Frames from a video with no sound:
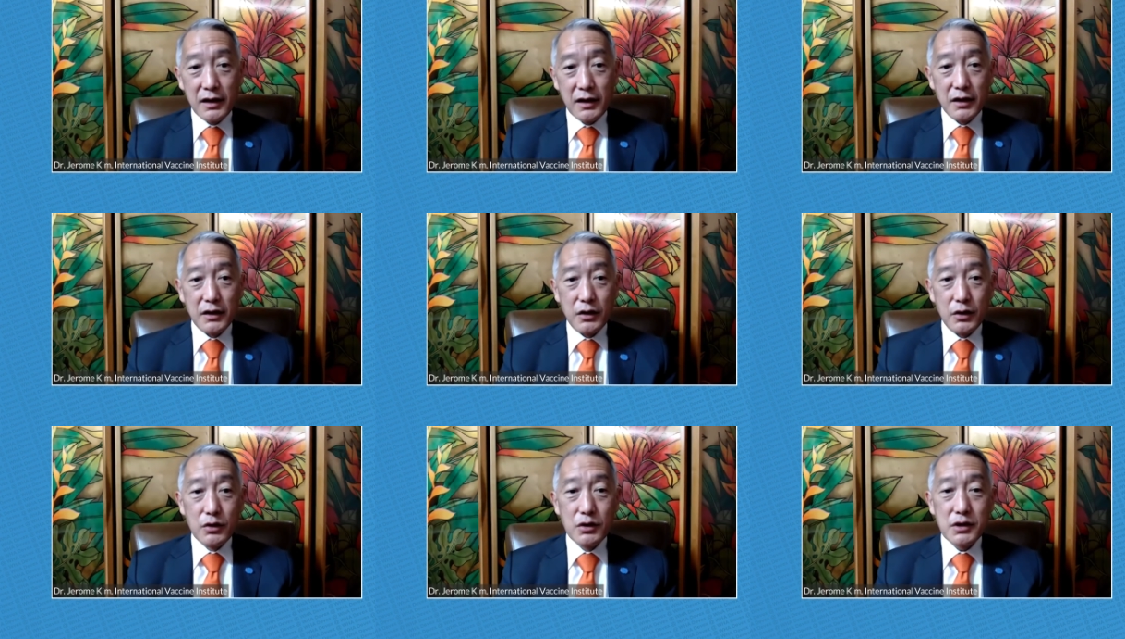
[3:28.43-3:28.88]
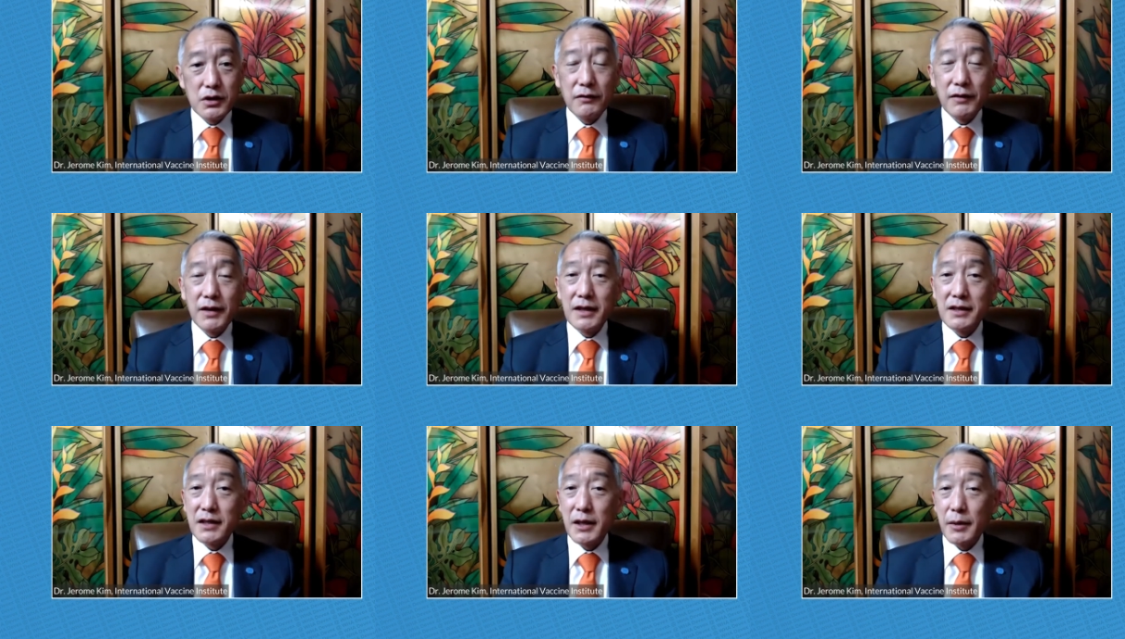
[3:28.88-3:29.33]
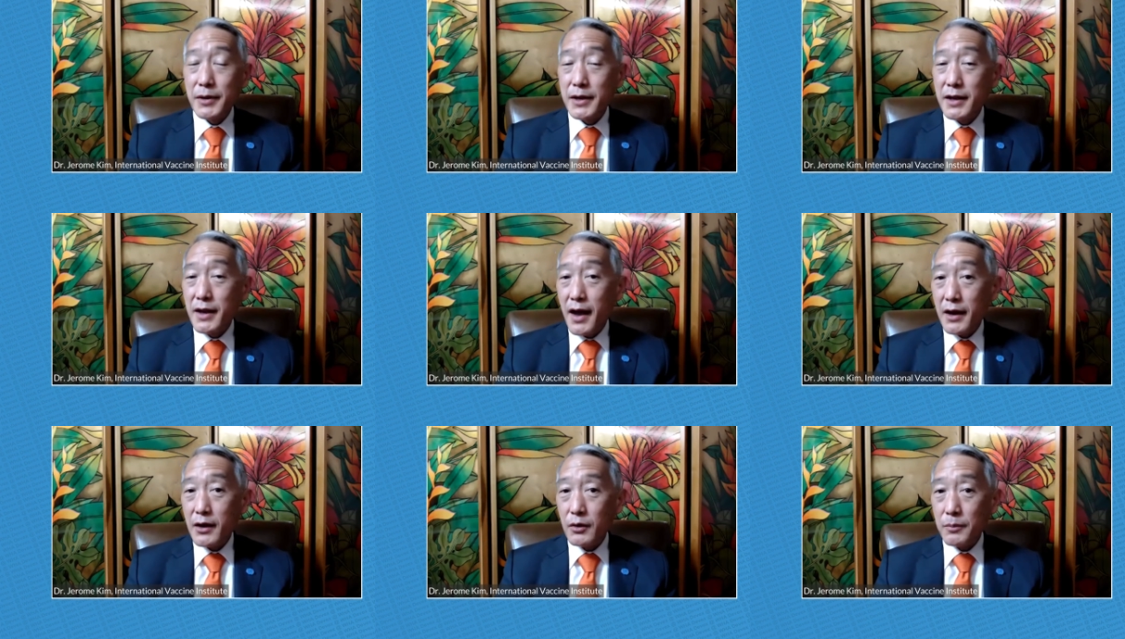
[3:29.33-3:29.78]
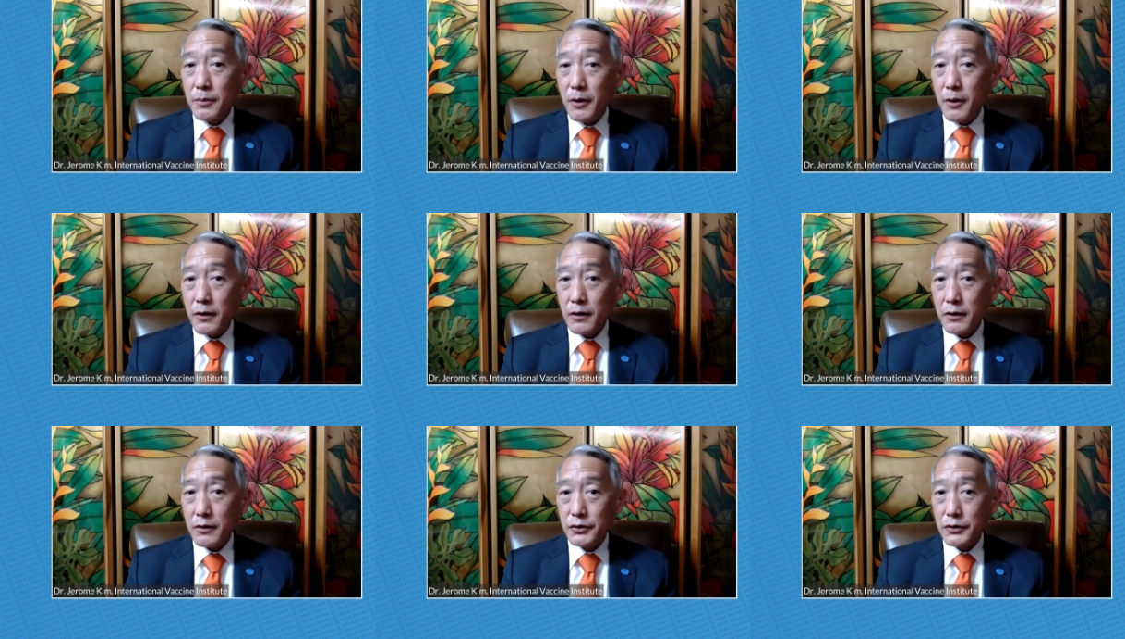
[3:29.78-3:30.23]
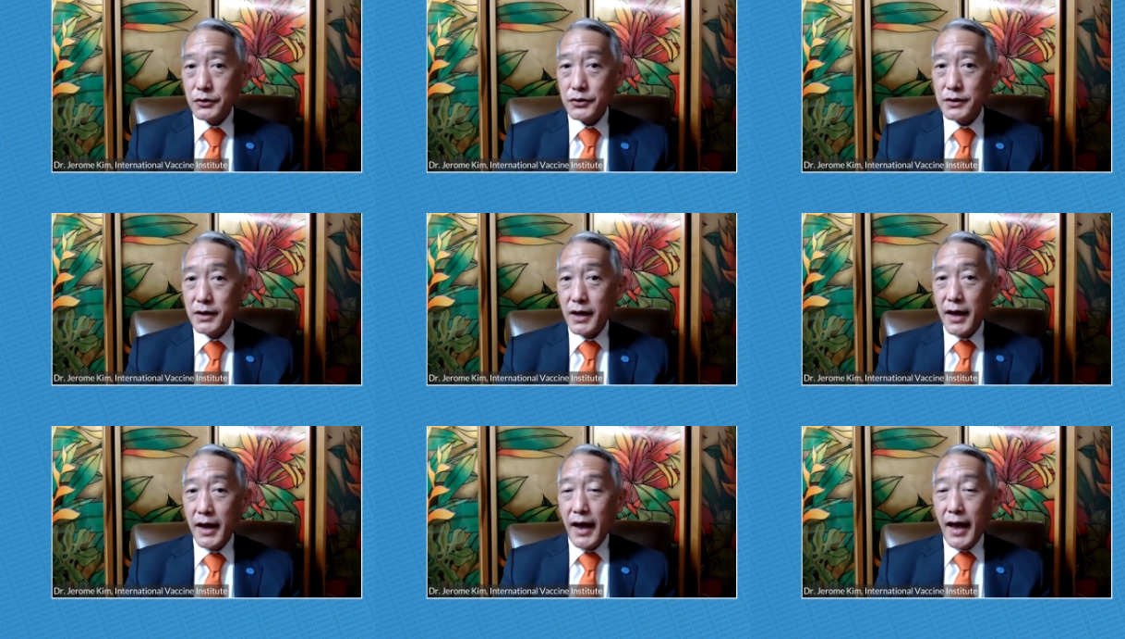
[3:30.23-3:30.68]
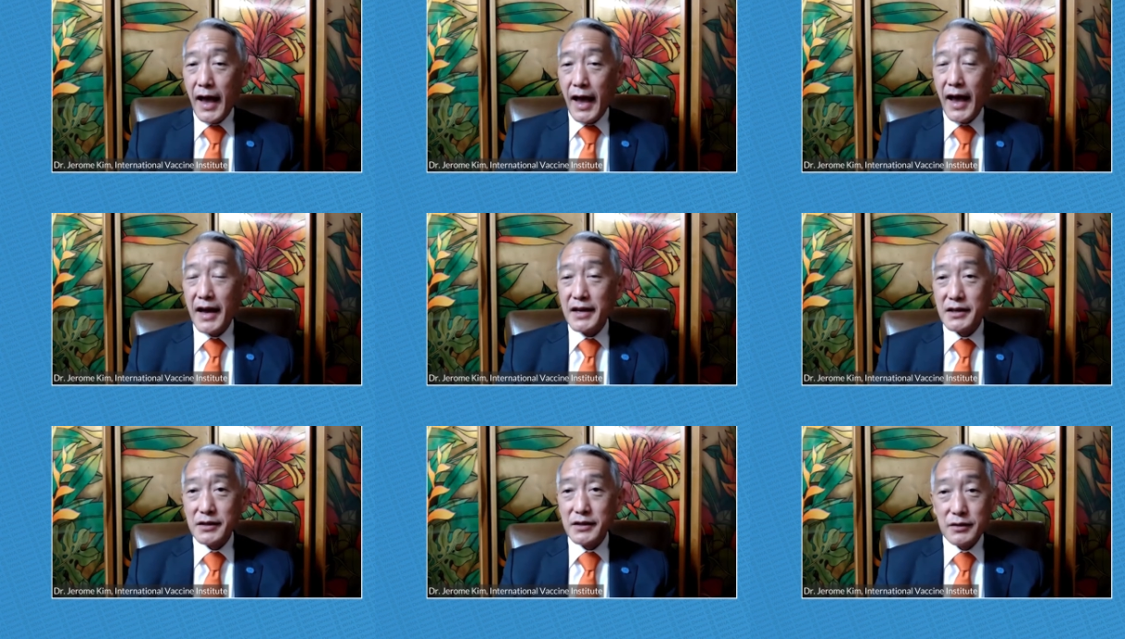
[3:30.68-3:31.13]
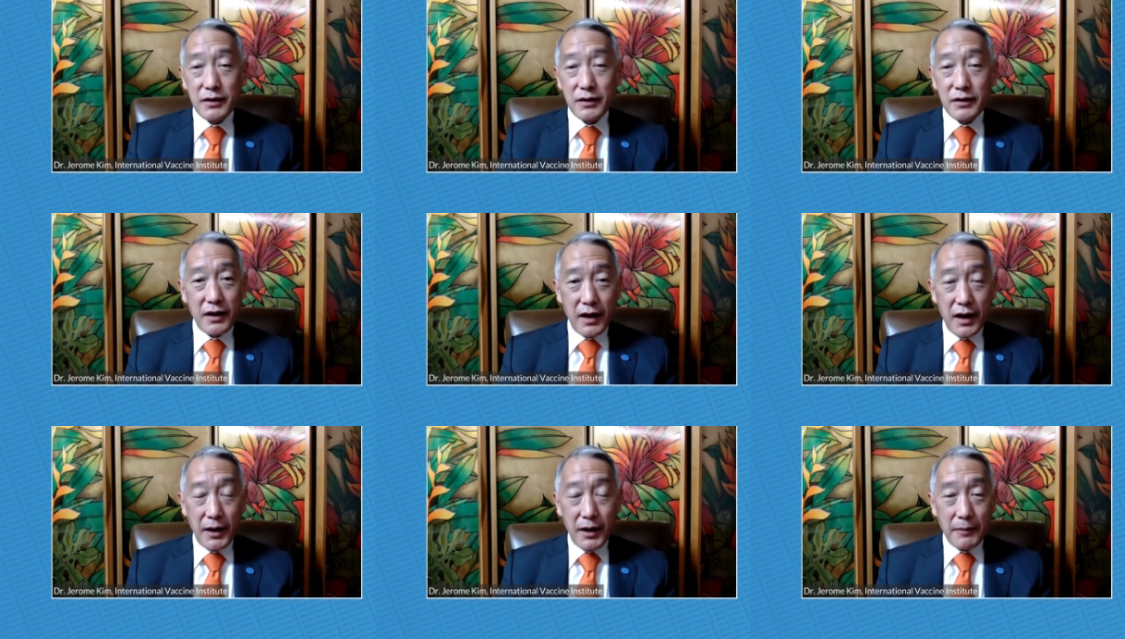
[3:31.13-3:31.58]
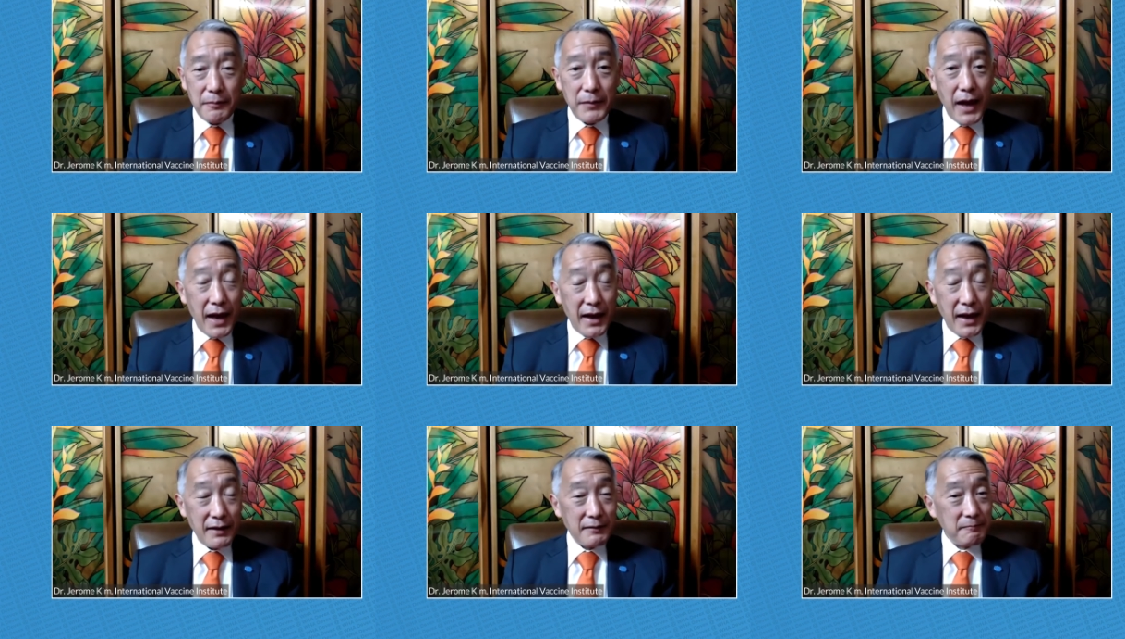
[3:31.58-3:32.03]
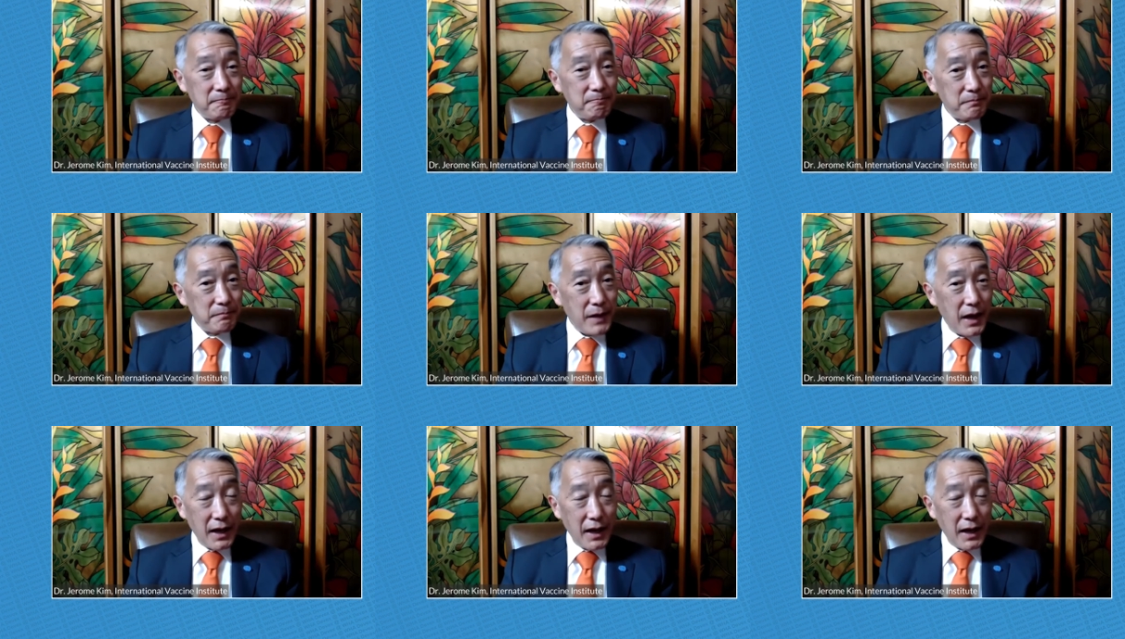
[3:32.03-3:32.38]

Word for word: The use of these lipid nanoparticles has, um, and,